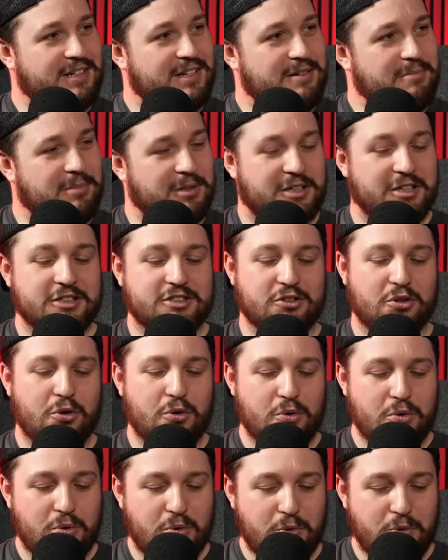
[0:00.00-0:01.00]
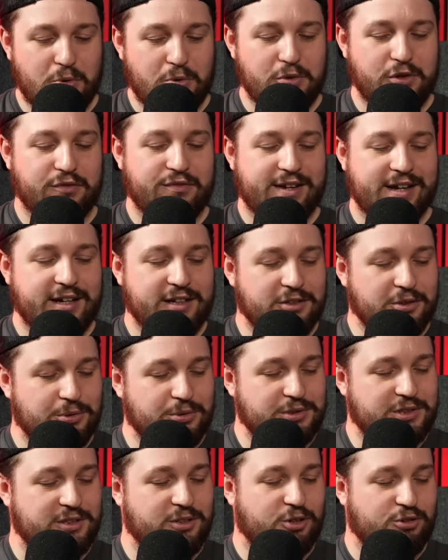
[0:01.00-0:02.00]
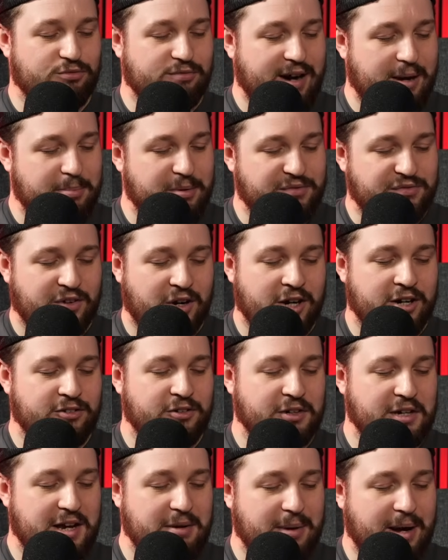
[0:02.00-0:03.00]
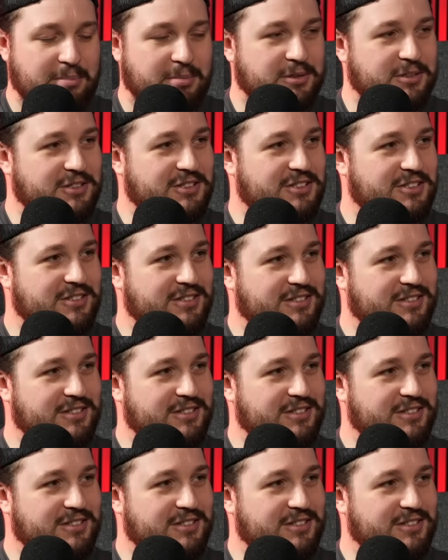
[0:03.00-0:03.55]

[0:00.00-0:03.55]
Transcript: Because all the vehicles have got rapid fire on their weapons.